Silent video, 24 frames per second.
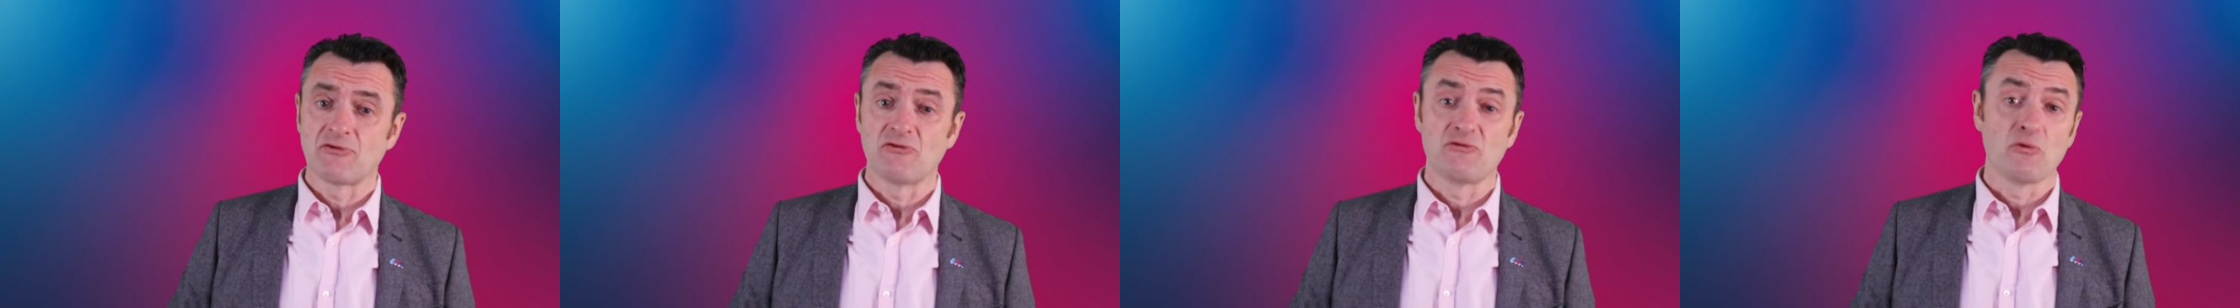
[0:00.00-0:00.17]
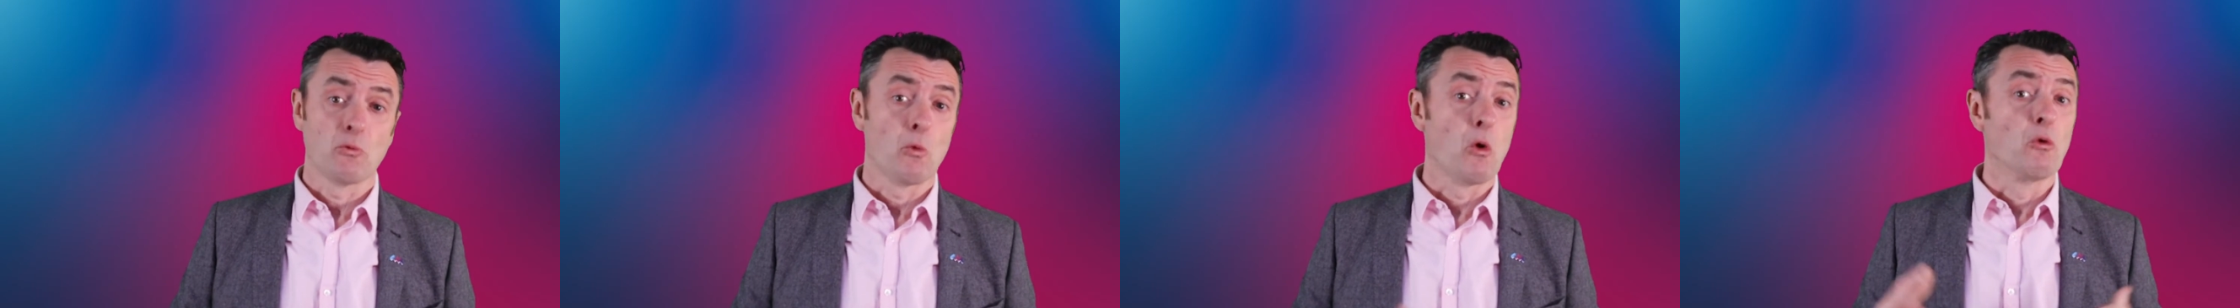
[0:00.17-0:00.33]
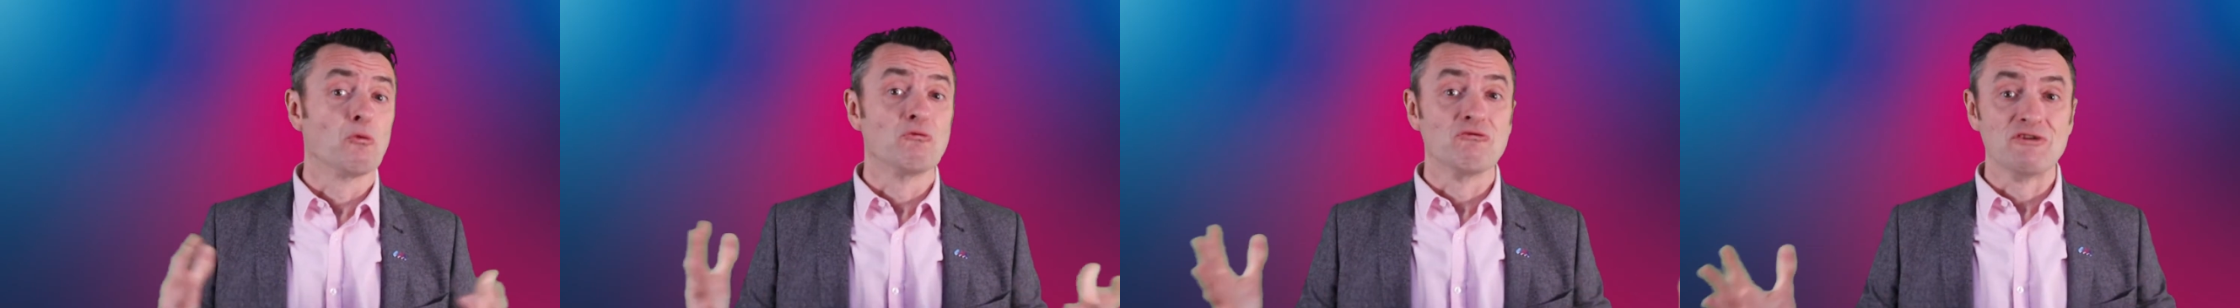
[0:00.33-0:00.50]
for
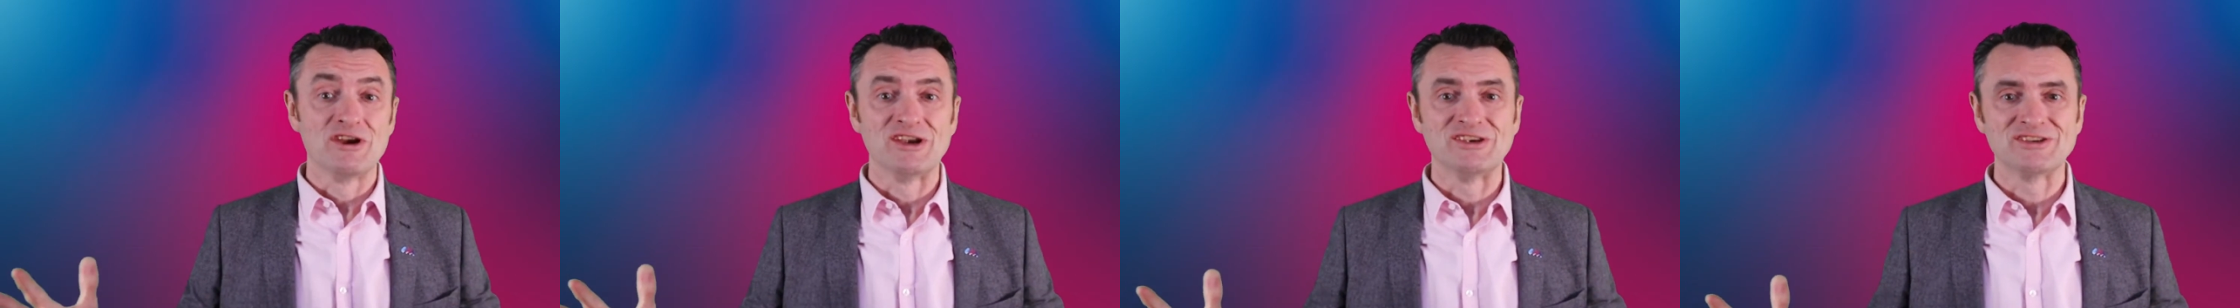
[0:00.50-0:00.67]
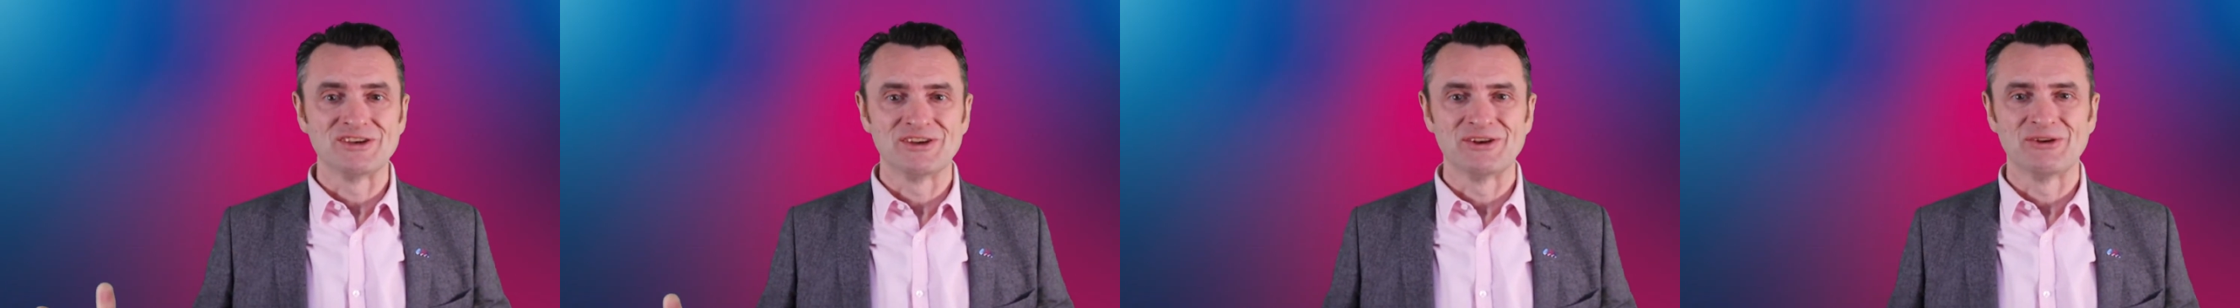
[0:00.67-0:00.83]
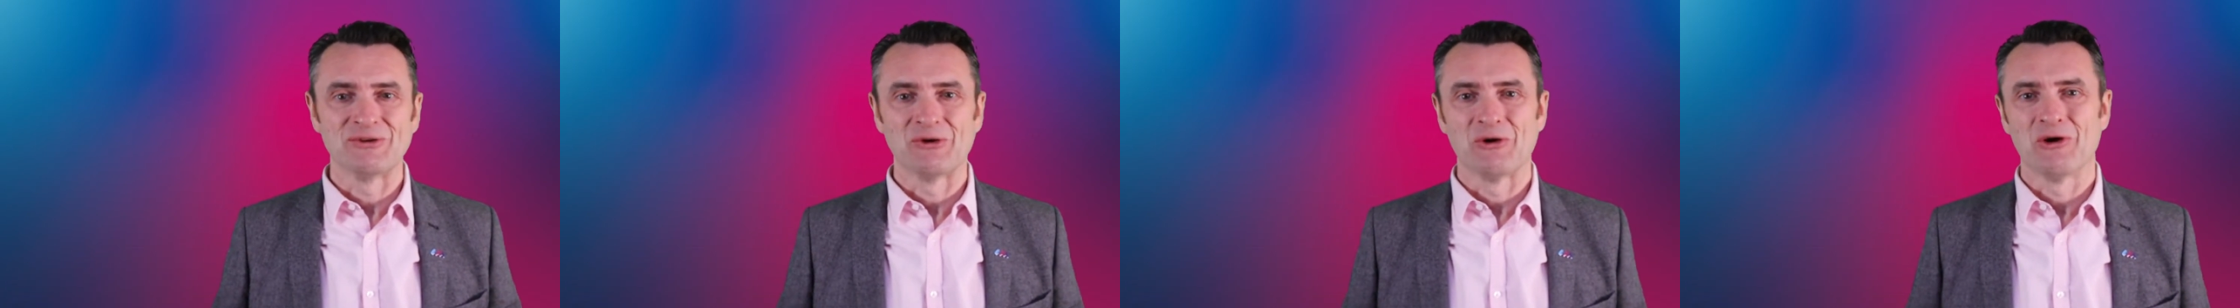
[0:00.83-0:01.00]
one
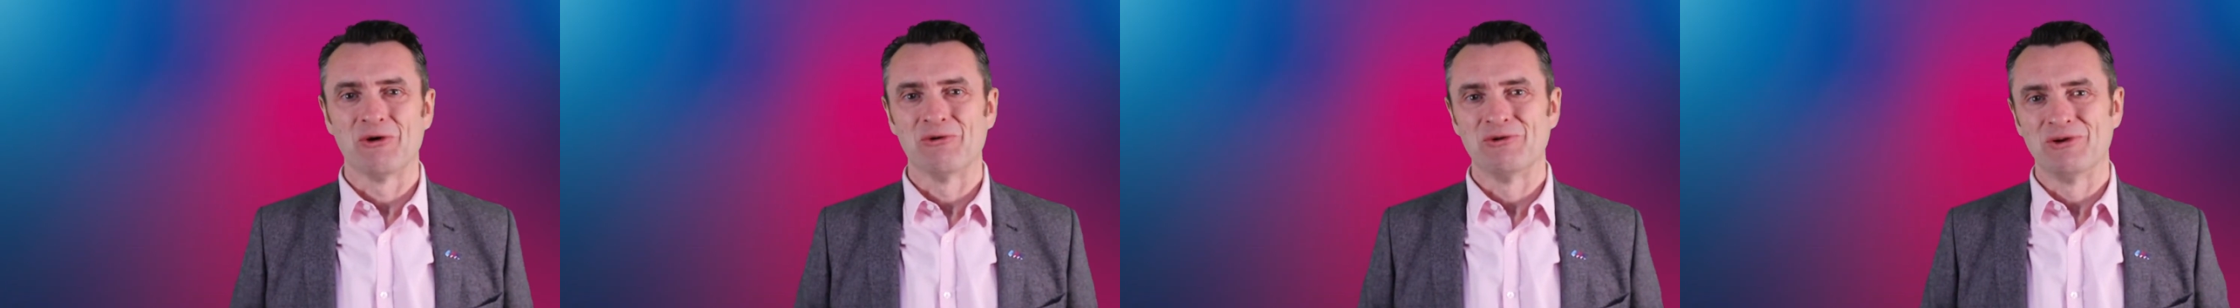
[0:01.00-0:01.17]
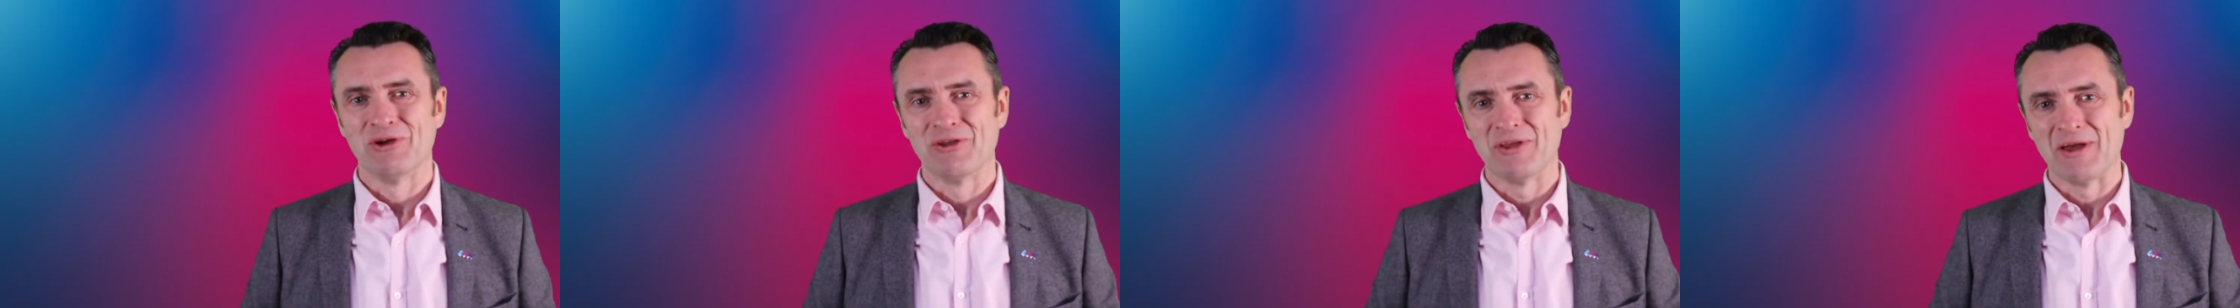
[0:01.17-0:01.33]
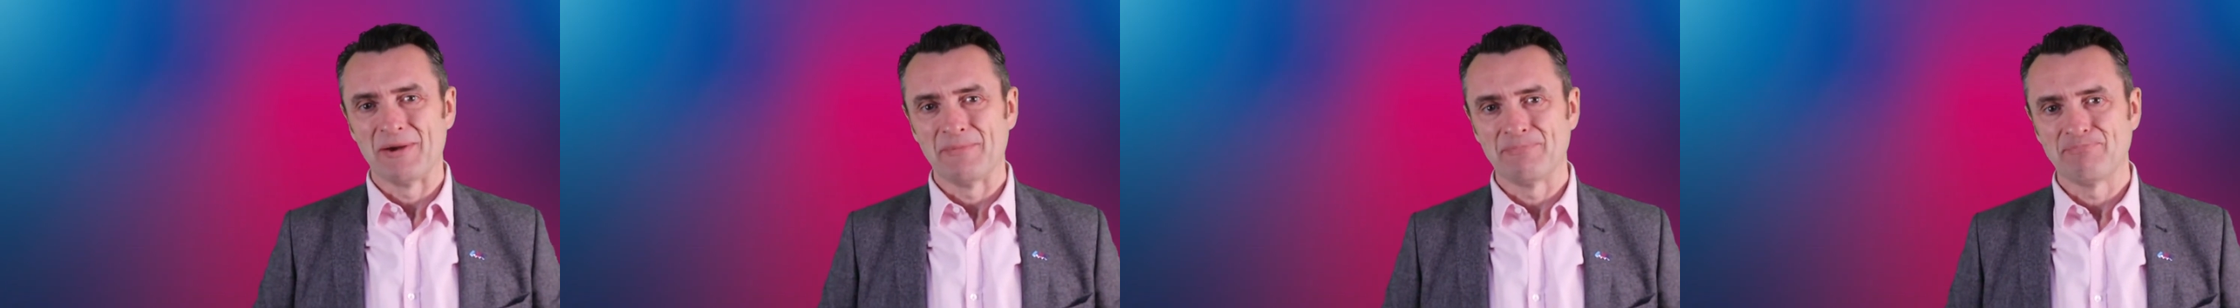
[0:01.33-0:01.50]
reason or
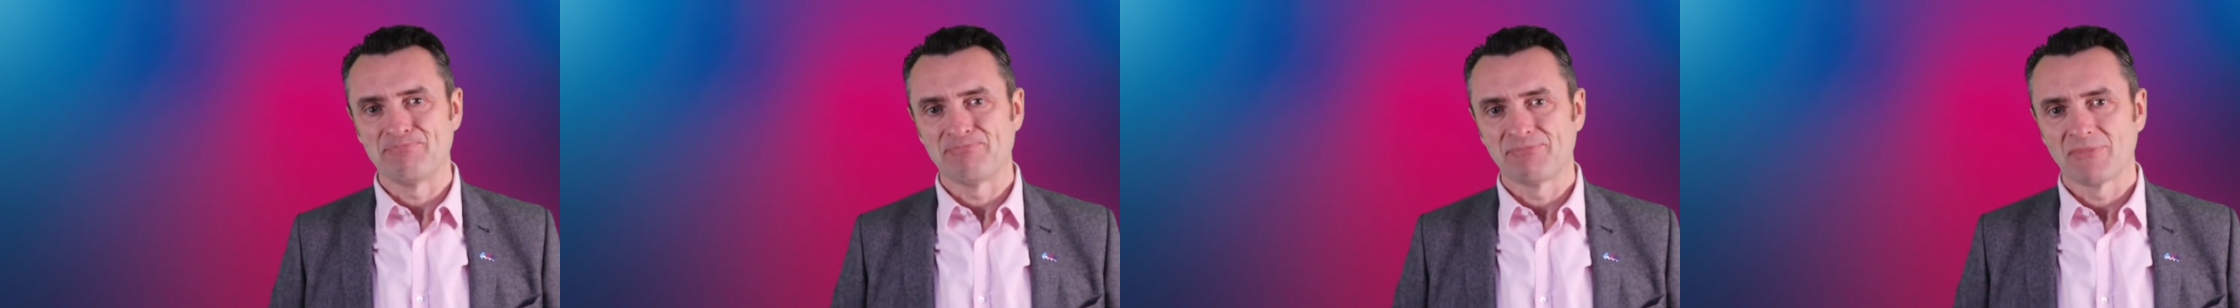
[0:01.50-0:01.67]
another.